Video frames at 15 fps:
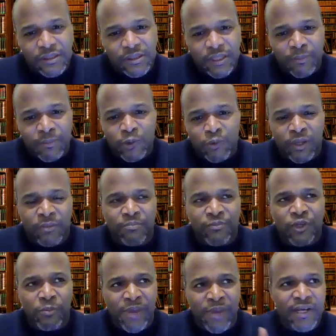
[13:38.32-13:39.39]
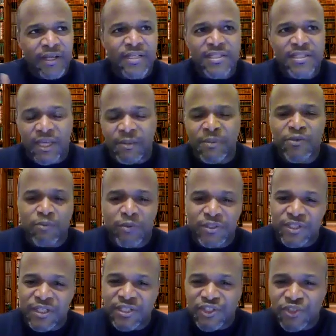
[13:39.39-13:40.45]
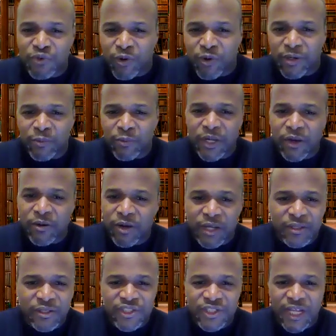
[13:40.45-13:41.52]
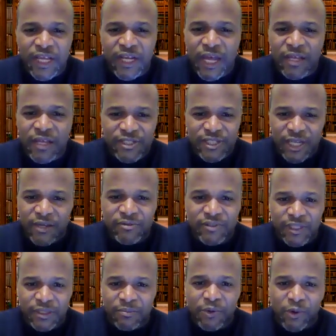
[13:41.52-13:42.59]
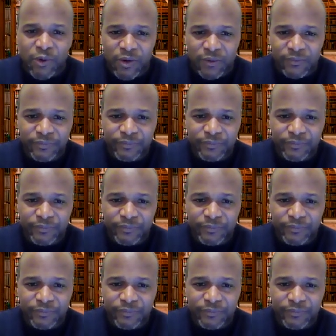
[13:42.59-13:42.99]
His image, humanity's image was distorted. We don't understand ourselves anymore.